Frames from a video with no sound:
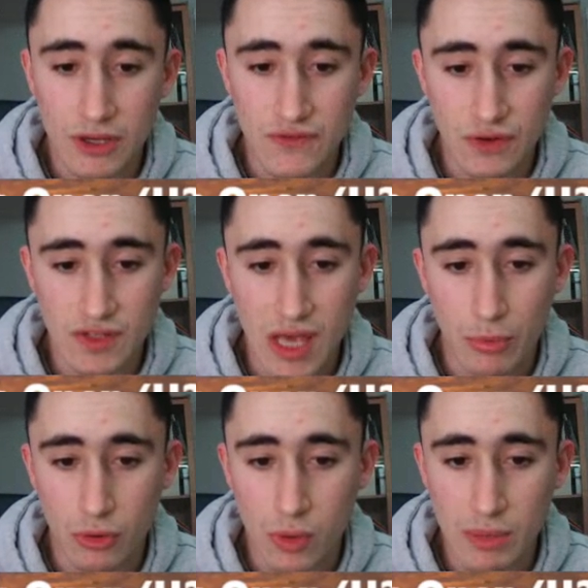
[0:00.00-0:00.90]
for example,
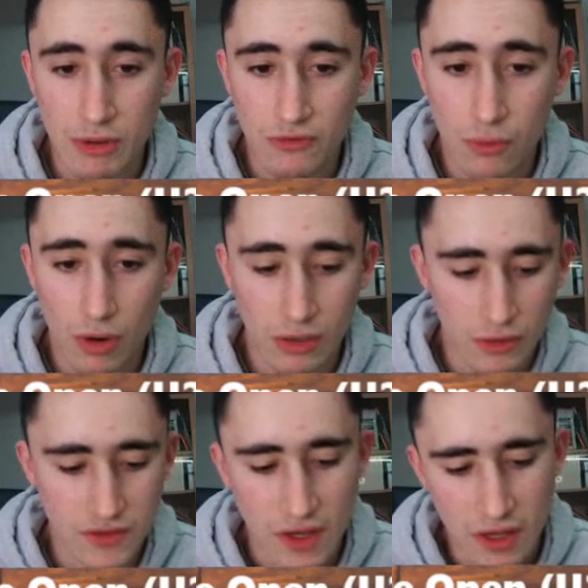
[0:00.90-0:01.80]
queen b4
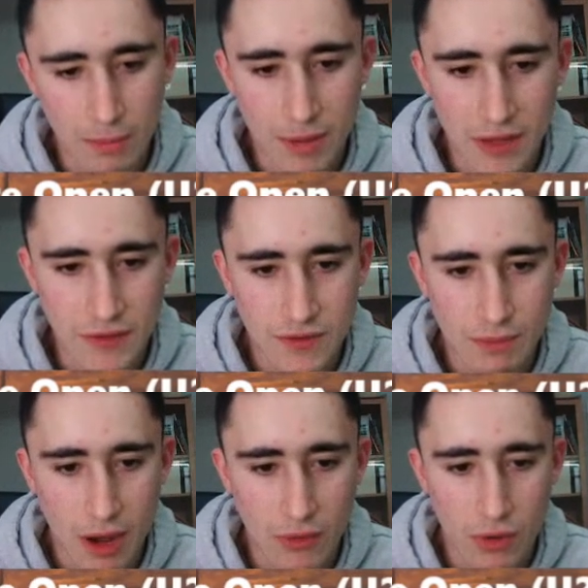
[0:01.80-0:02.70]
looks like it pins
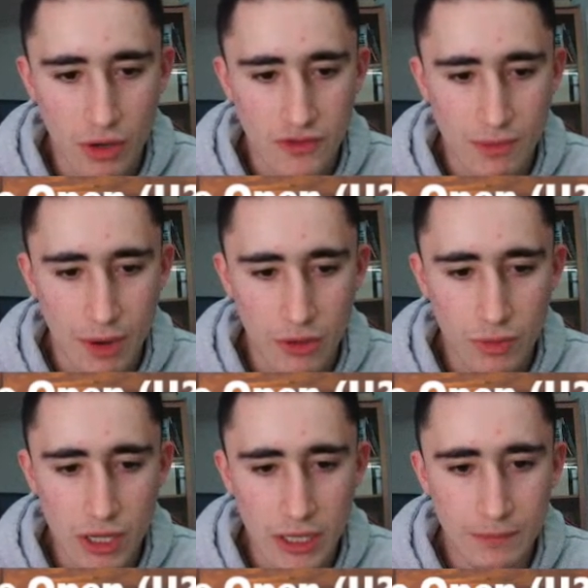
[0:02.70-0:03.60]
my rook to my
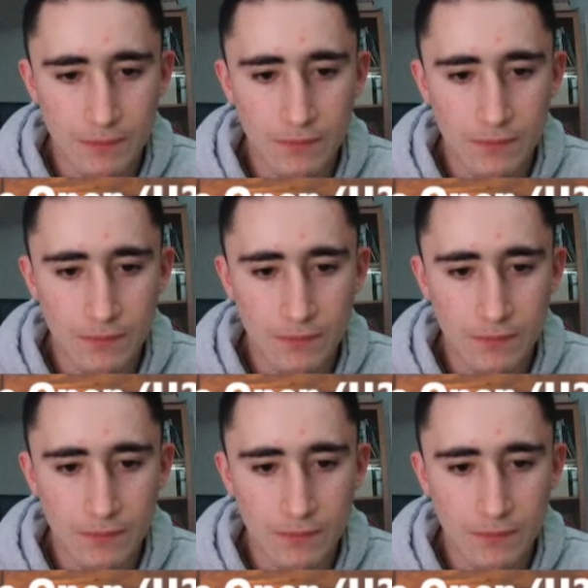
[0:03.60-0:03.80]
queen,